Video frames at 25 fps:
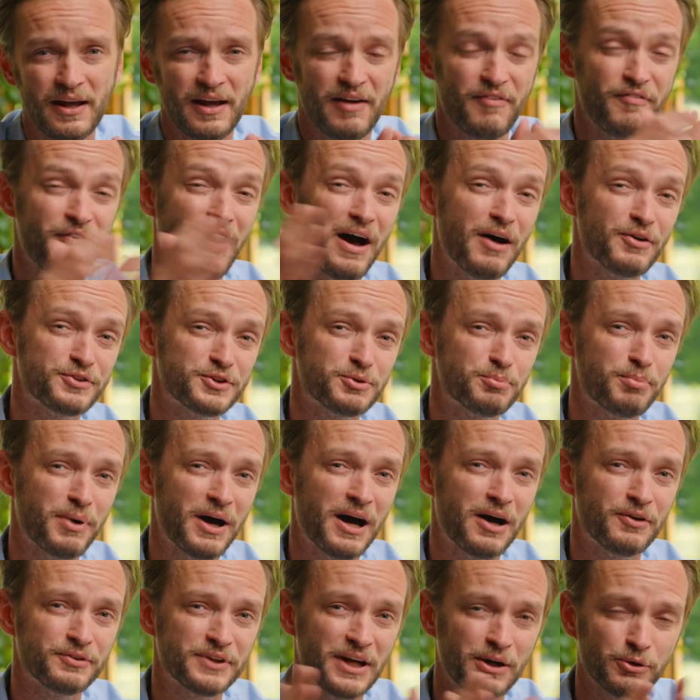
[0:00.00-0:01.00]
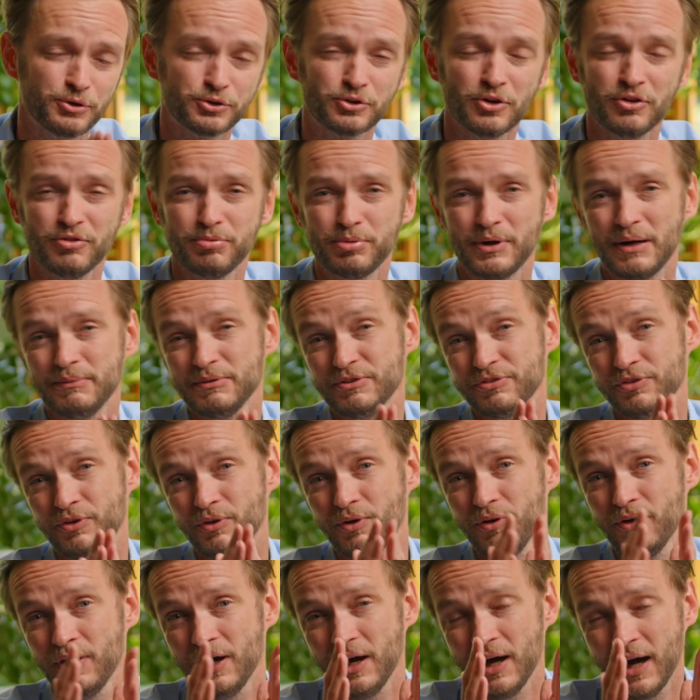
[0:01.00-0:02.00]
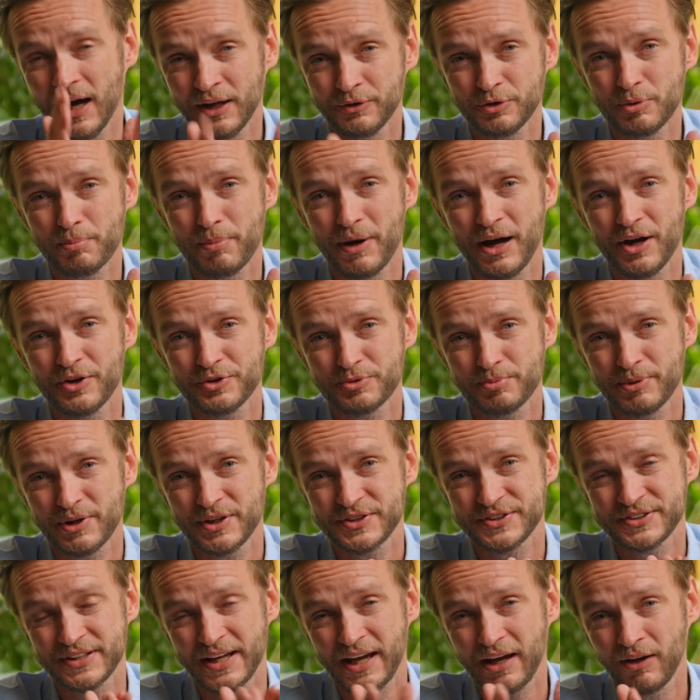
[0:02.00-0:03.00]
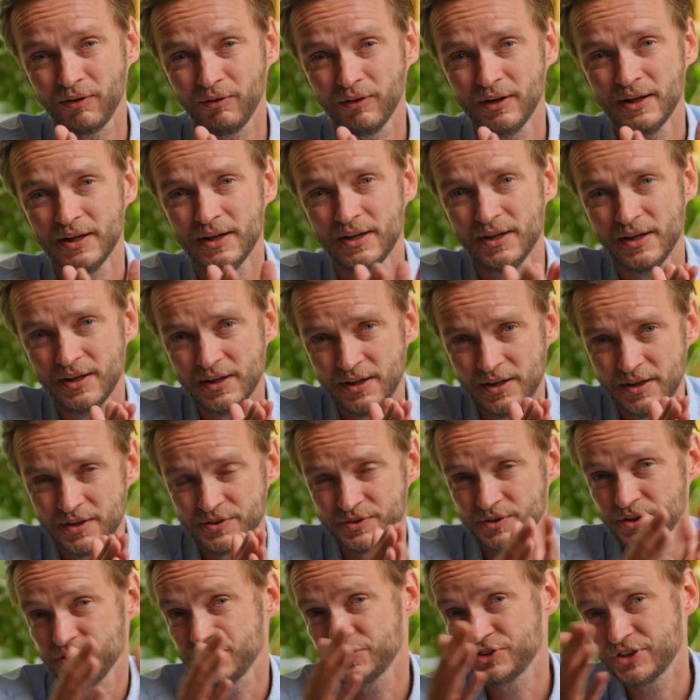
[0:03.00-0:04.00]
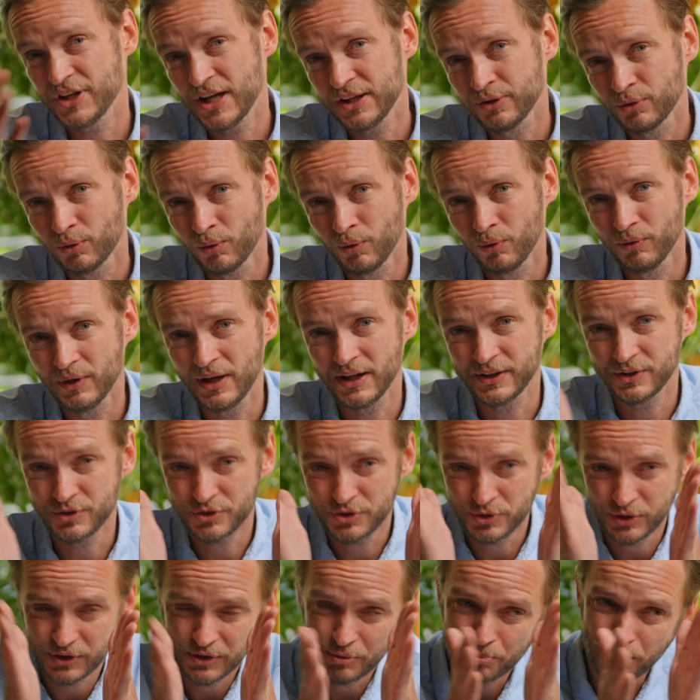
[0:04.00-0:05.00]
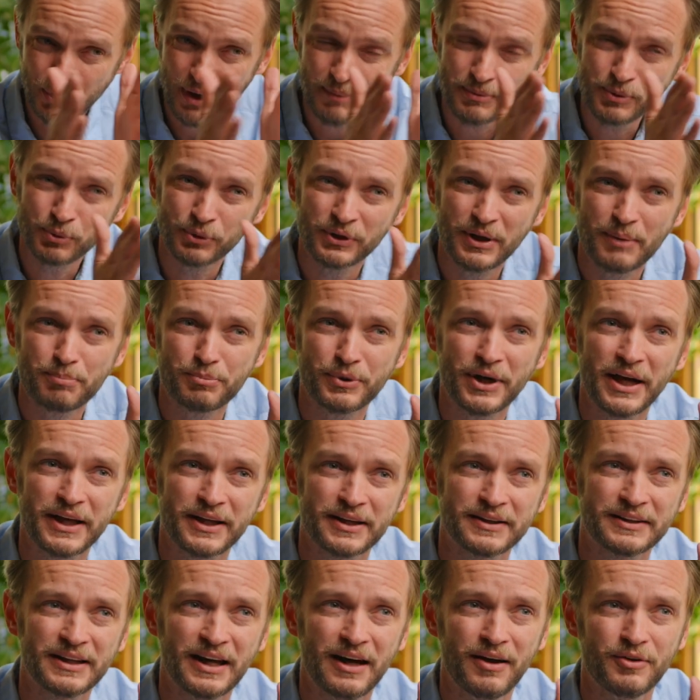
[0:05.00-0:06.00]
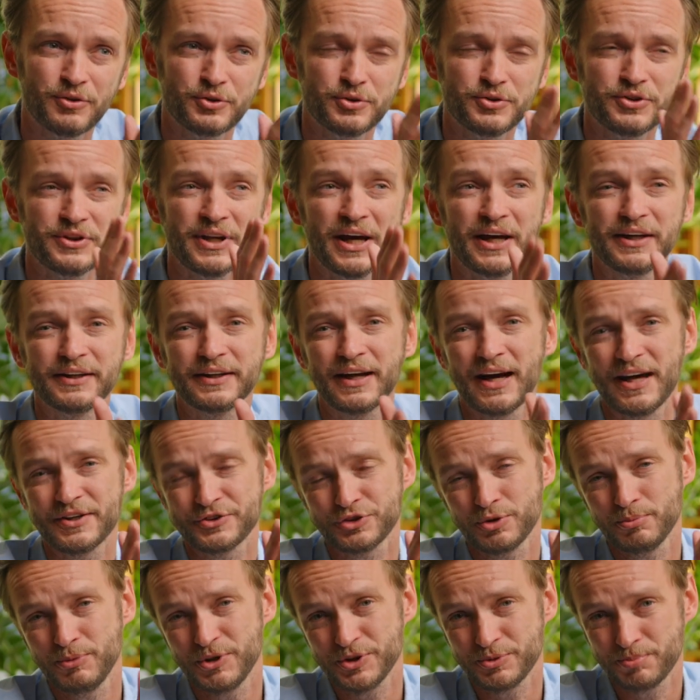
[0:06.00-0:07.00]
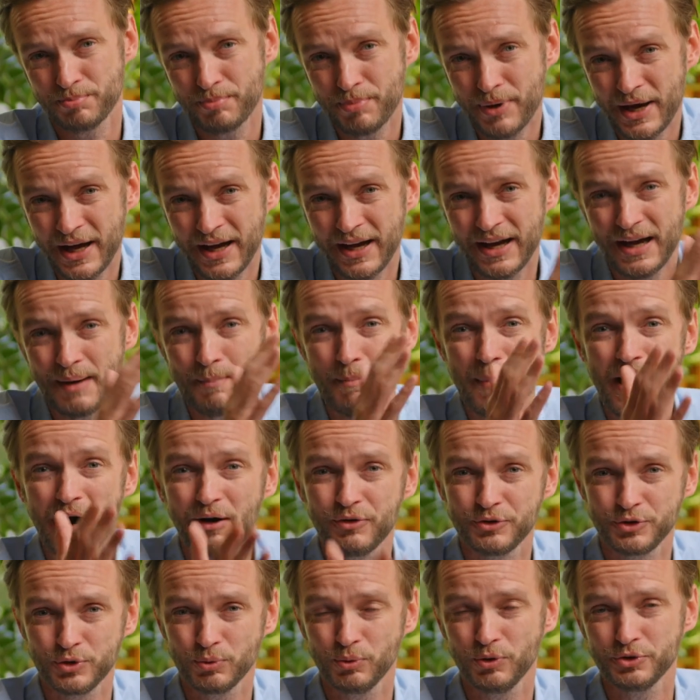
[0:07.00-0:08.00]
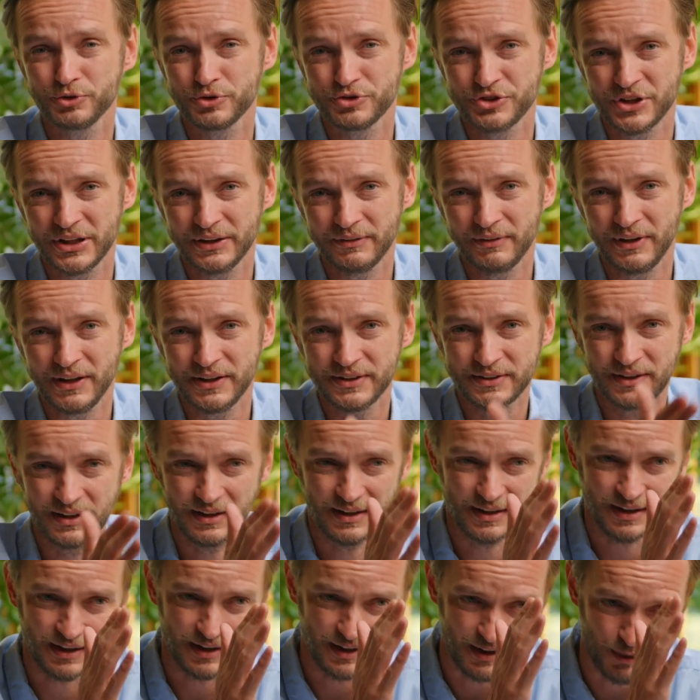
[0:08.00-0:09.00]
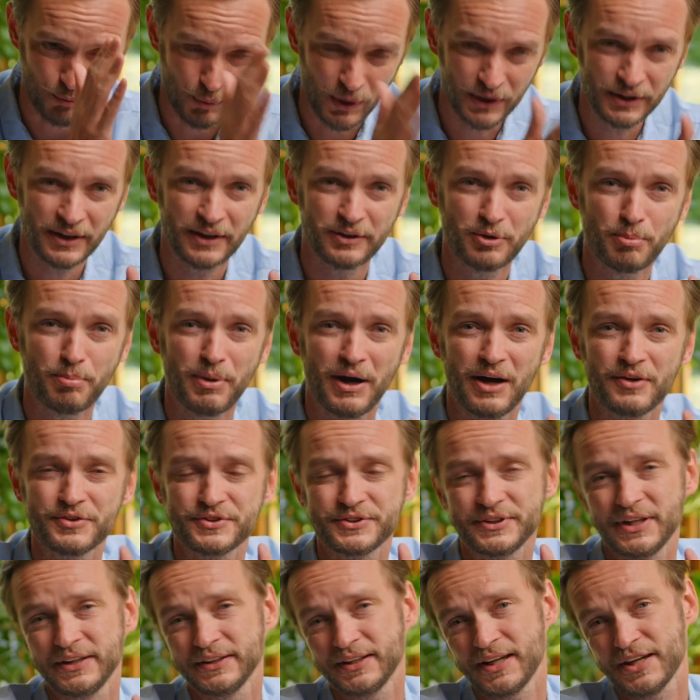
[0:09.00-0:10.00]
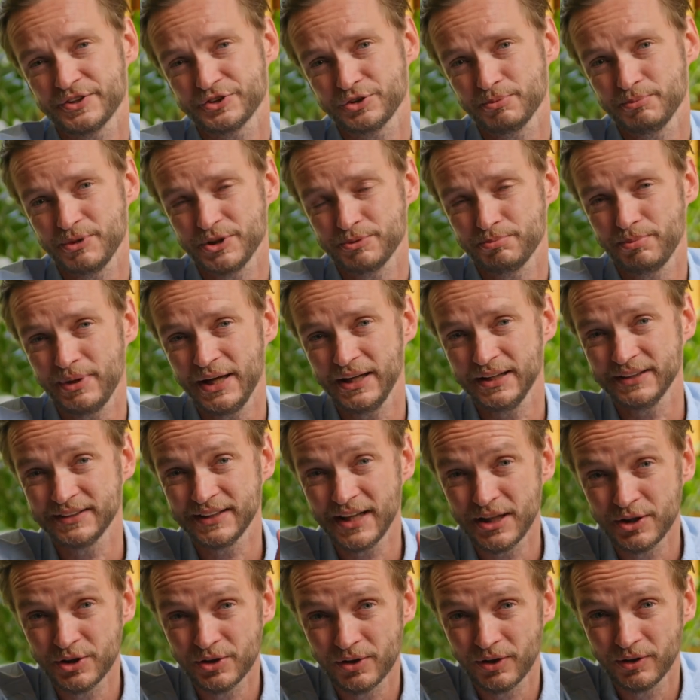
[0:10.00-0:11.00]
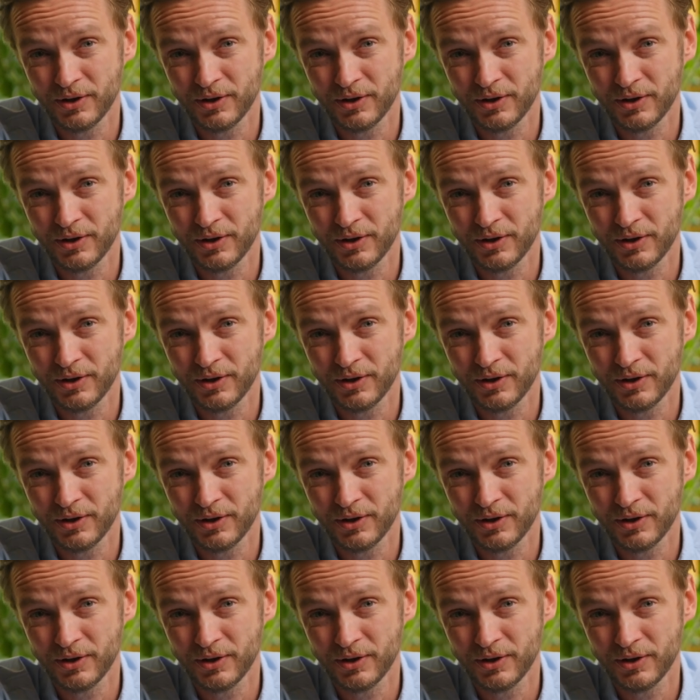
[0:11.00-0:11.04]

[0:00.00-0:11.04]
£1,000, I would go probably for £100 per sale. So in general, you probably want to break it down to 10 customers per amount you want to generate. £100, 10 customers paying £10,